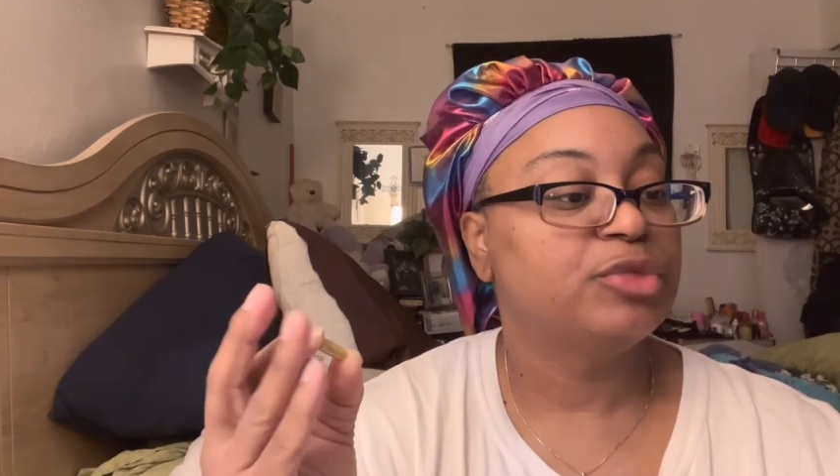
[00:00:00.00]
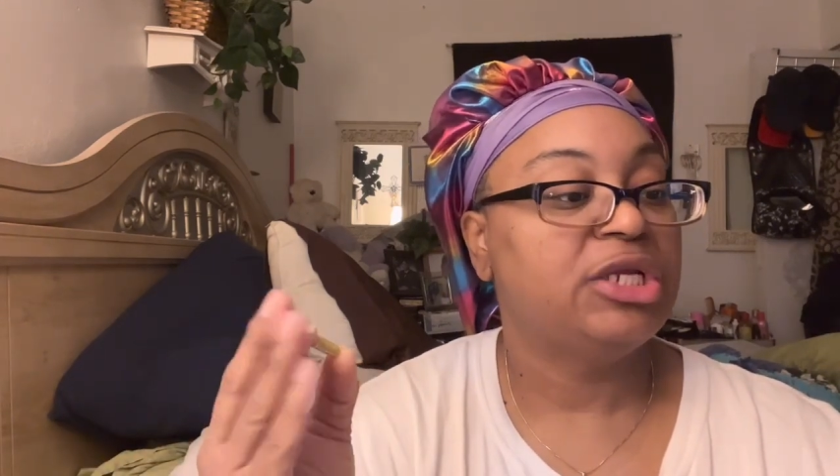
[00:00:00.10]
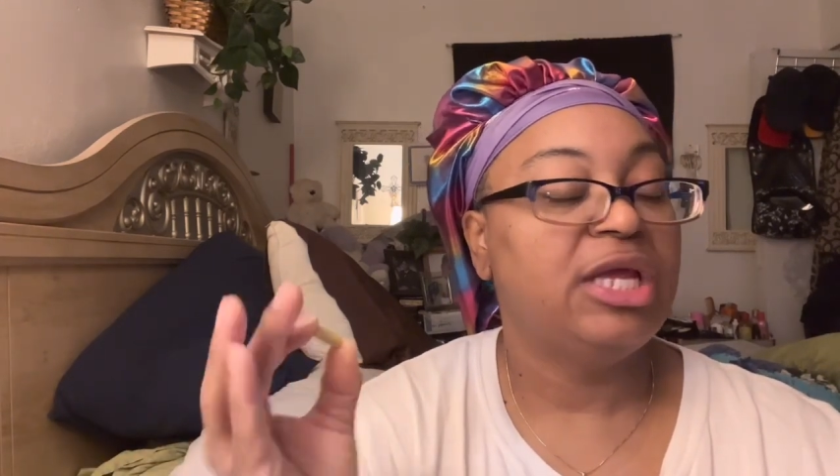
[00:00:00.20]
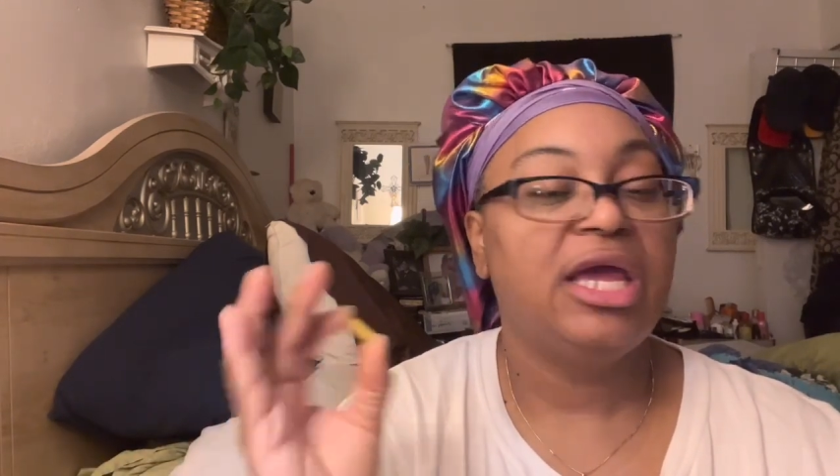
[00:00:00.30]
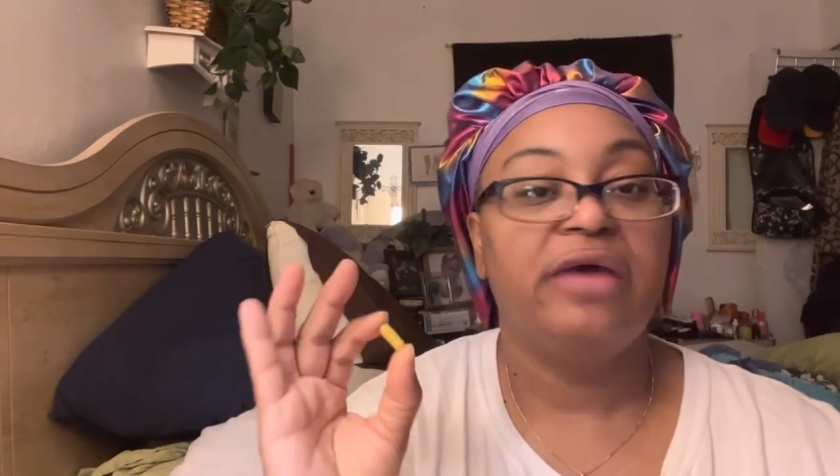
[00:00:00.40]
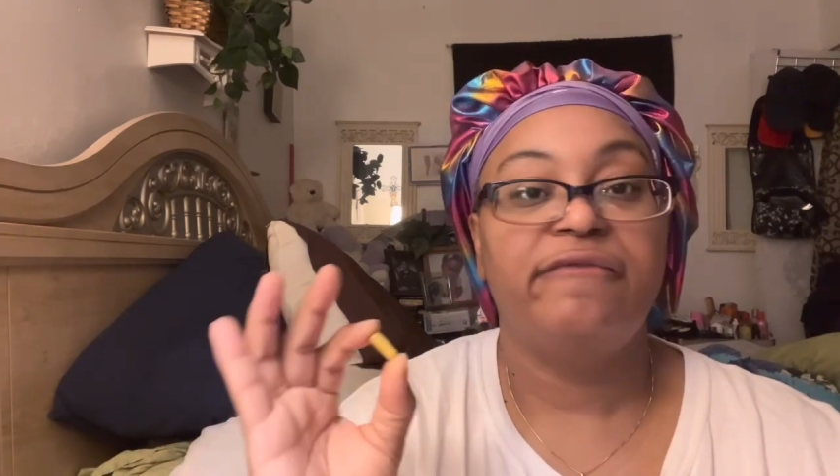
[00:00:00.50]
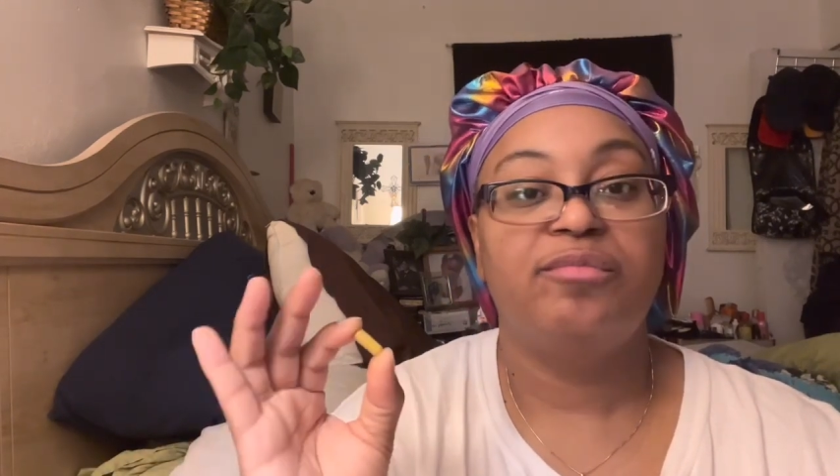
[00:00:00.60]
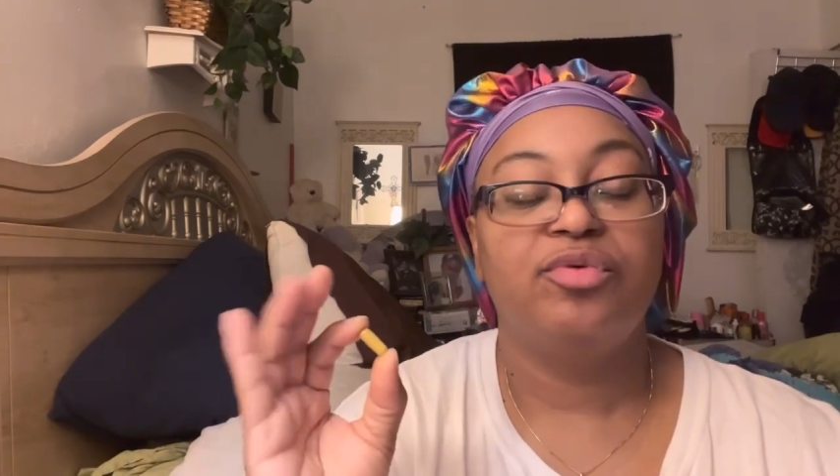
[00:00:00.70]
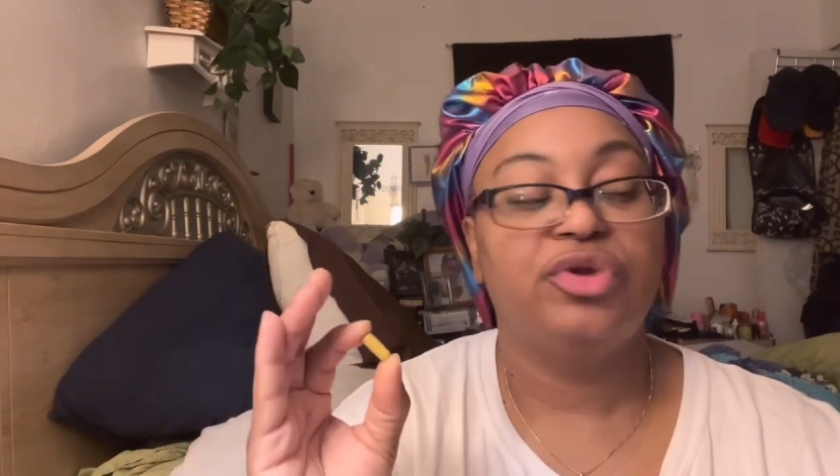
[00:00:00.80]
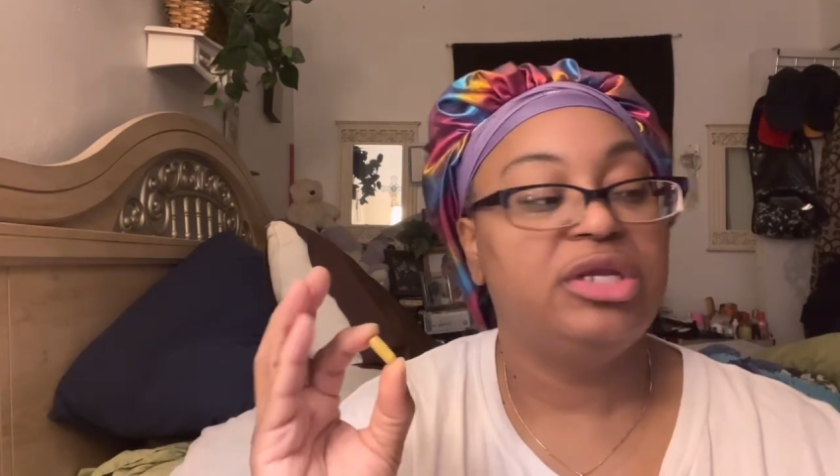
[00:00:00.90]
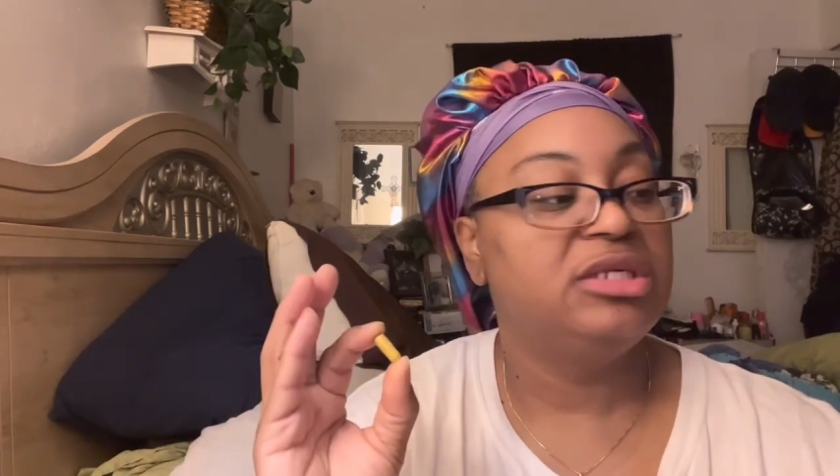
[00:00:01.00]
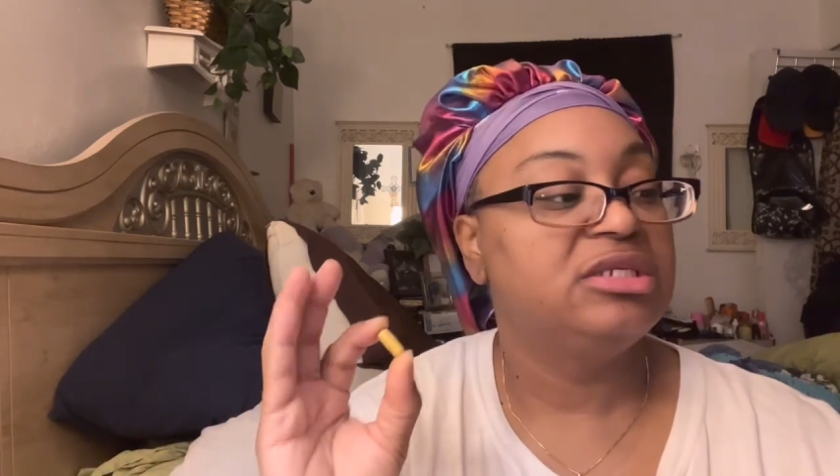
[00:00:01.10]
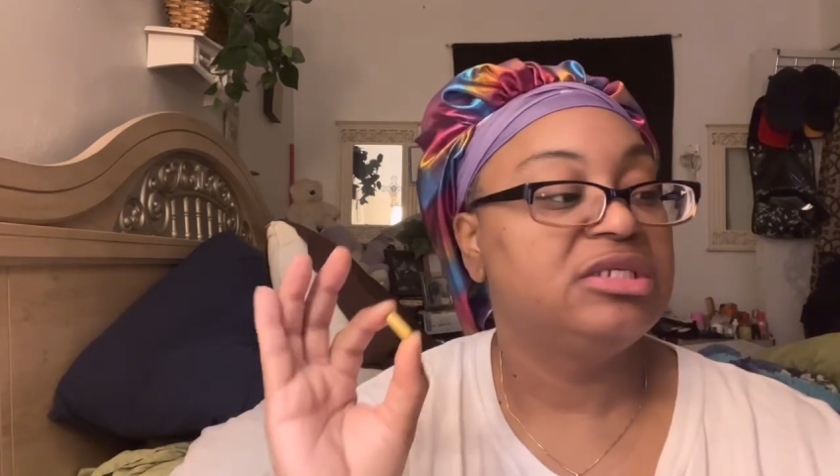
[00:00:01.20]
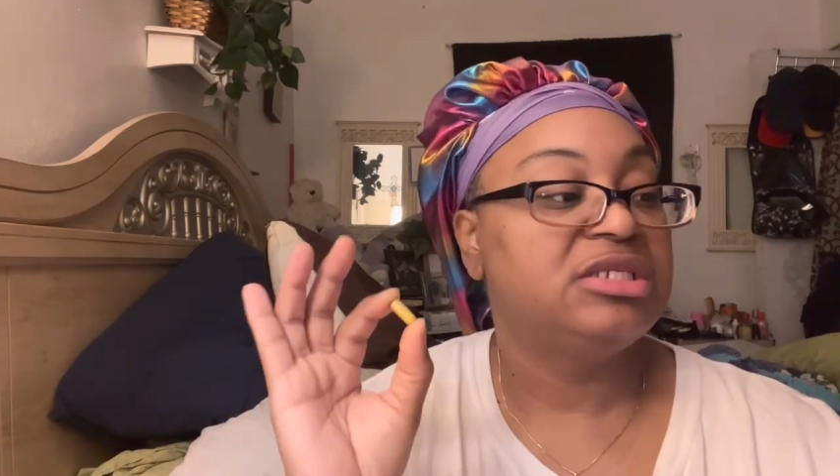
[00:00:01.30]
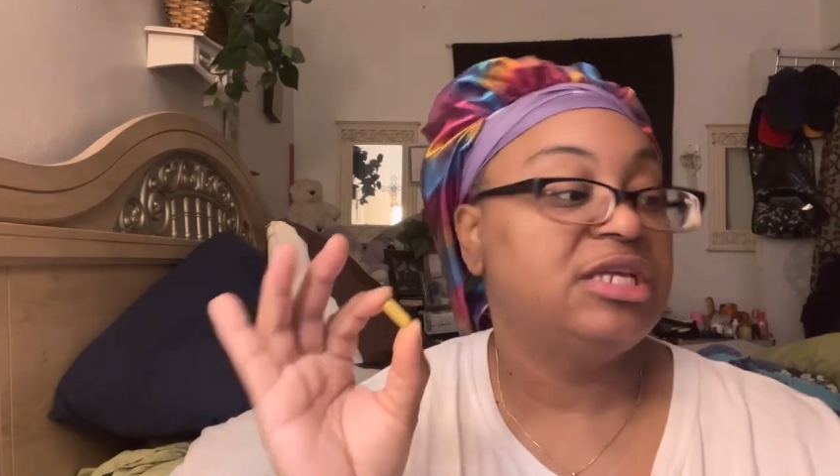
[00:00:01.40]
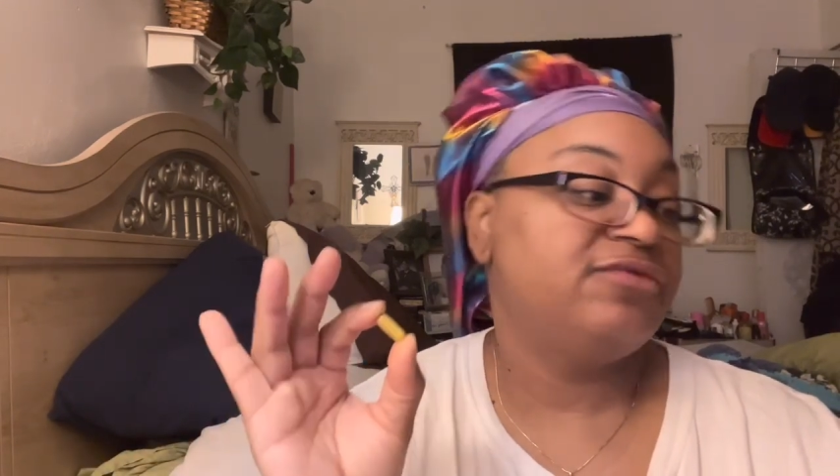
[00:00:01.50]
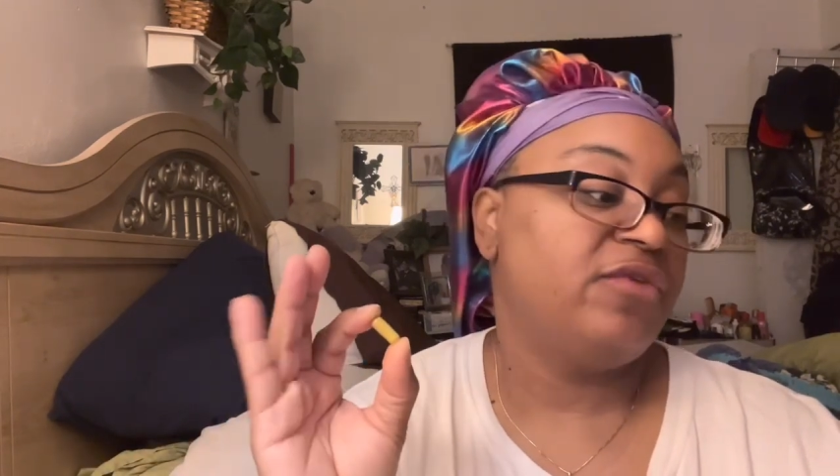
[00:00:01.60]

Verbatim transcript: they have a pretty success